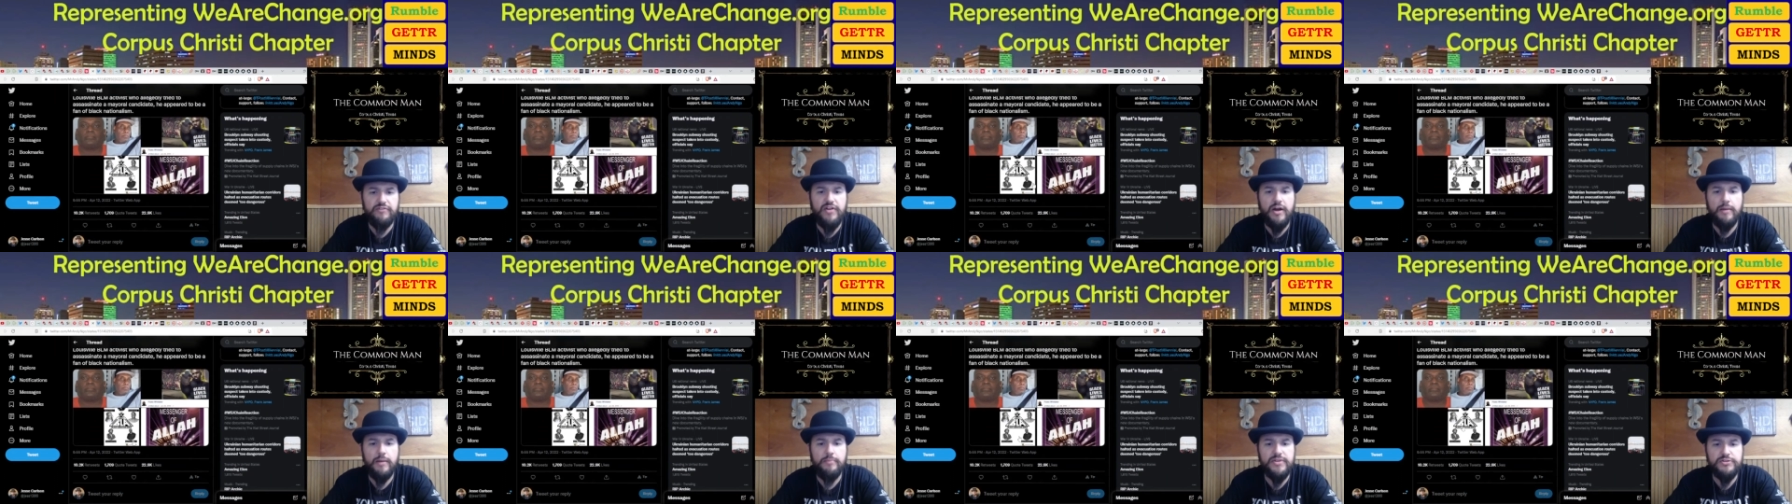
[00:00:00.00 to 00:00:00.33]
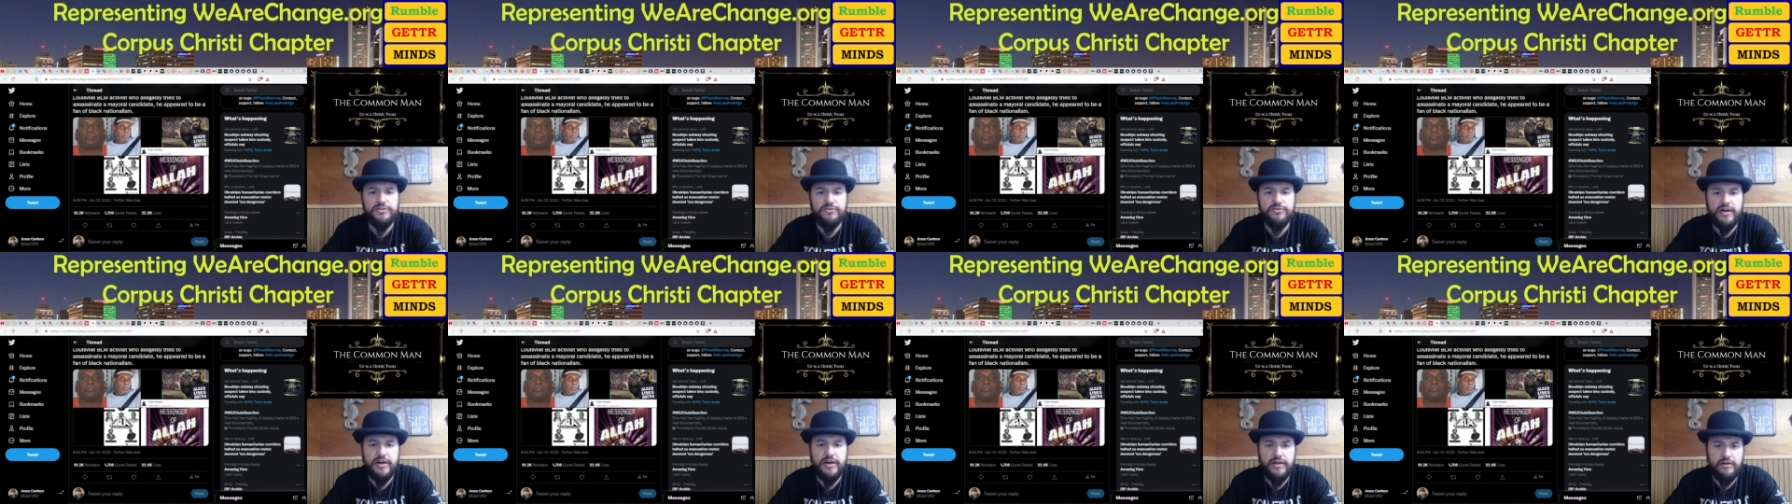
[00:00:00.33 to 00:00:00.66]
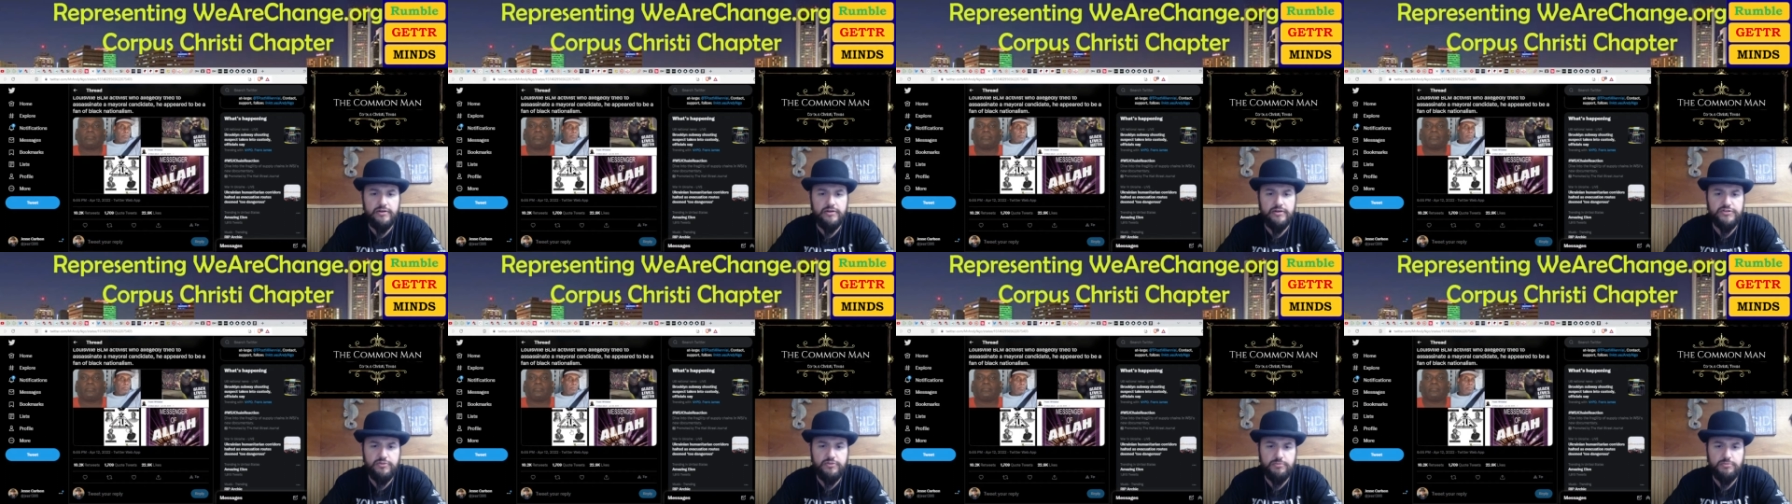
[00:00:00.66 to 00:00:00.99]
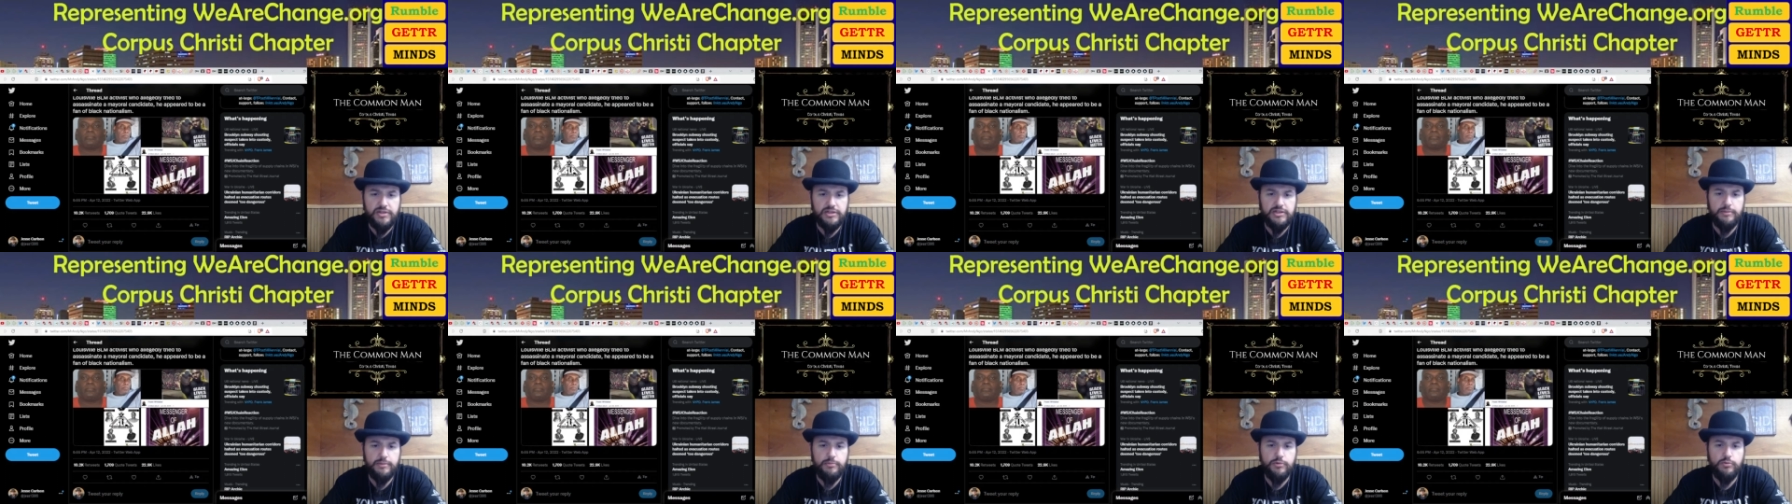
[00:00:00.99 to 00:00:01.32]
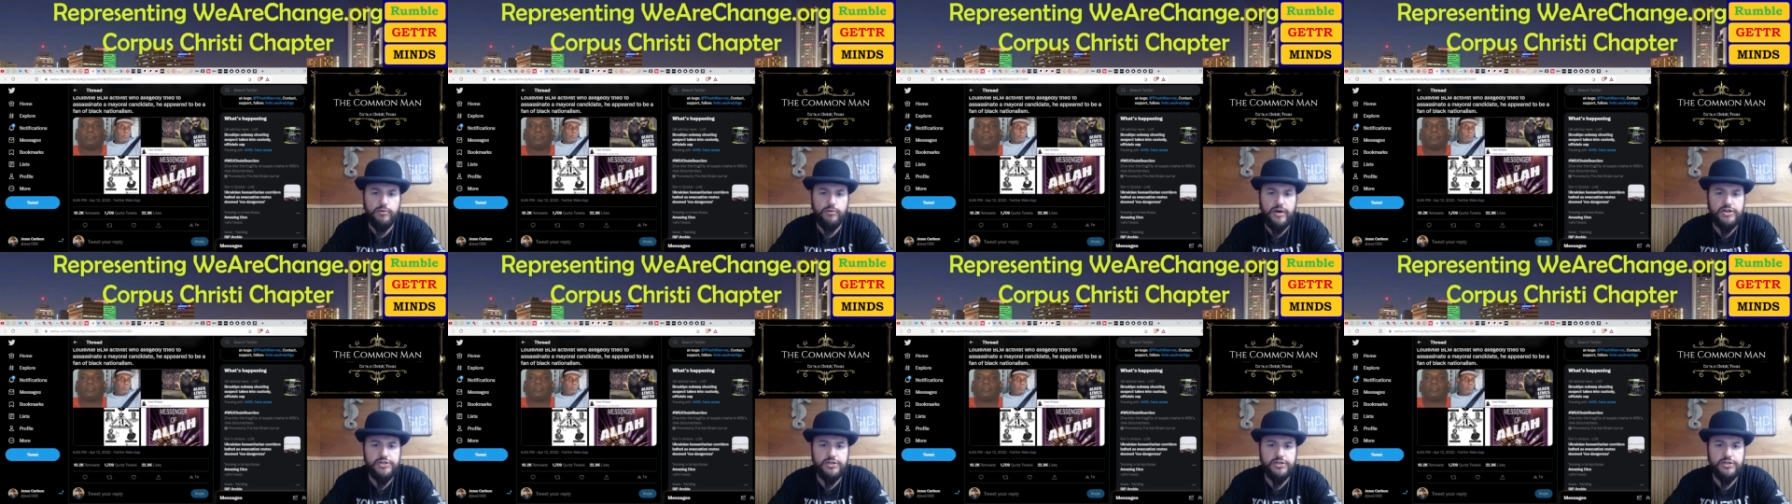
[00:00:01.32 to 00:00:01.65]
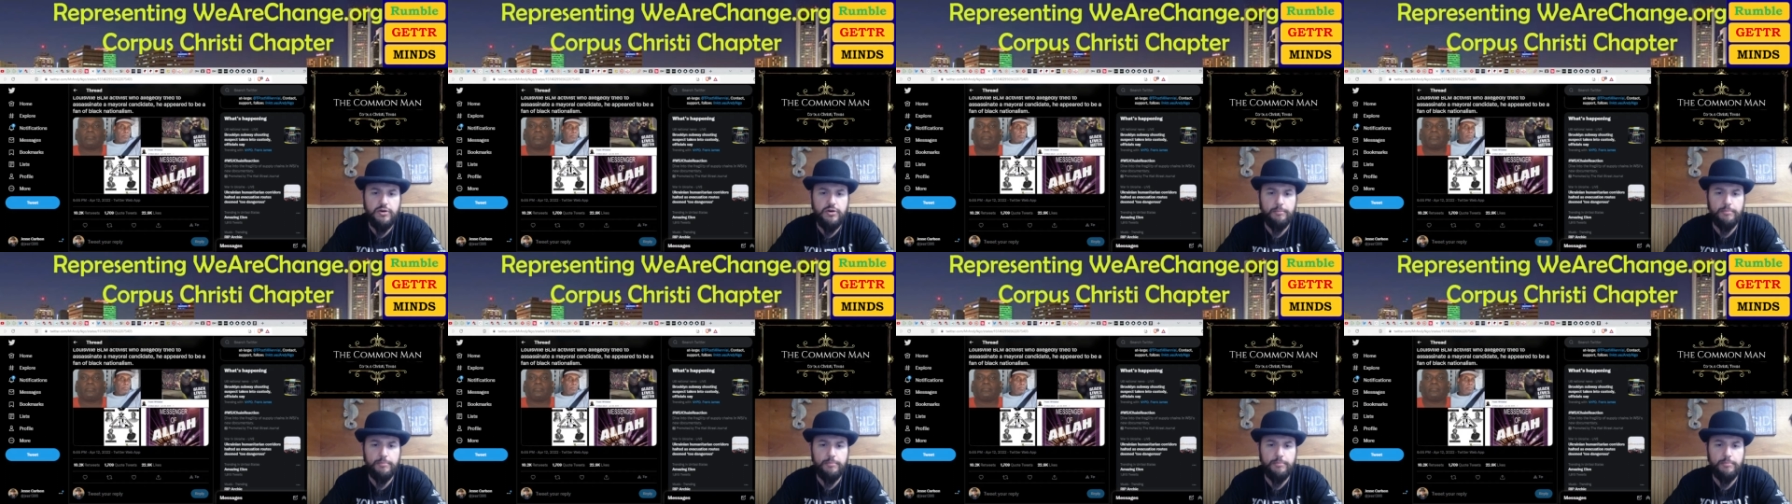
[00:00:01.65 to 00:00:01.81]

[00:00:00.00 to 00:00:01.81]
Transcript: Um, this right here is from the Liberation,